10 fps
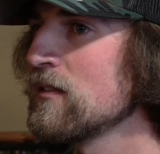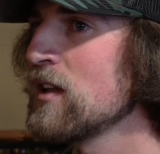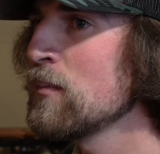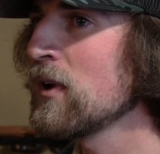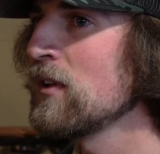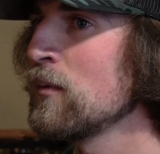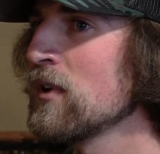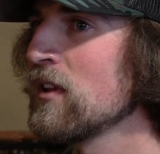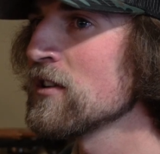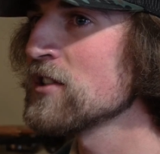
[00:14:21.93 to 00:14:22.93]
typically
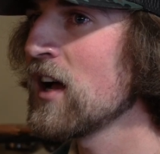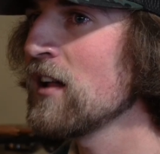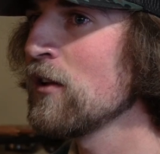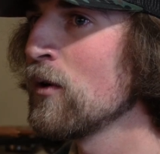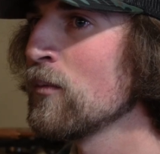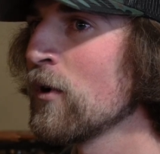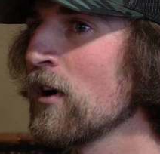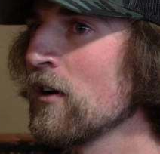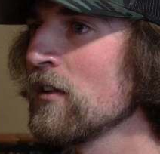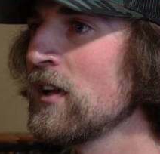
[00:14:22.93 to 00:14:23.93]
when they're shallow and
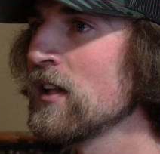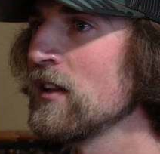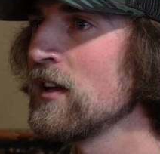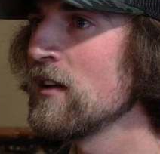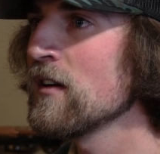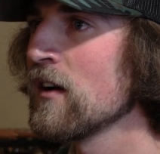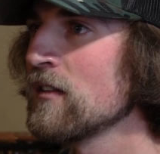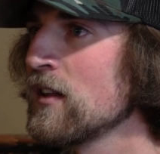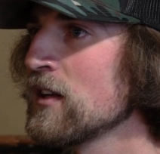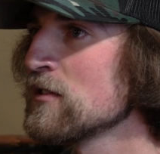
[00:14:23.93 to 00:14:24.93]
we're early in the year, I
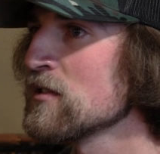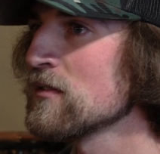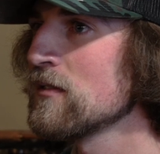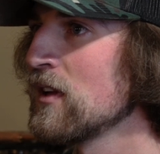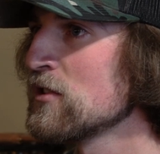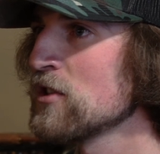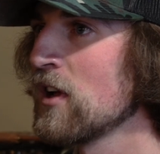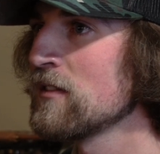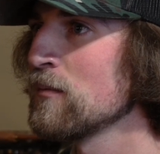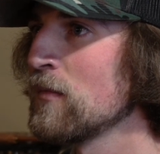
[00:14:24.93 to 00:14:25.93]
think it
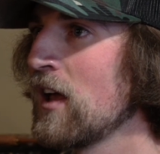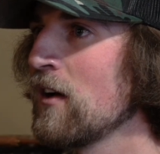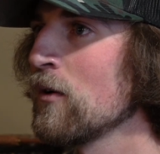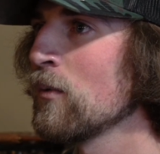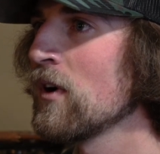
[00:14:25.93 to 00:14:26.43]
shuts them down.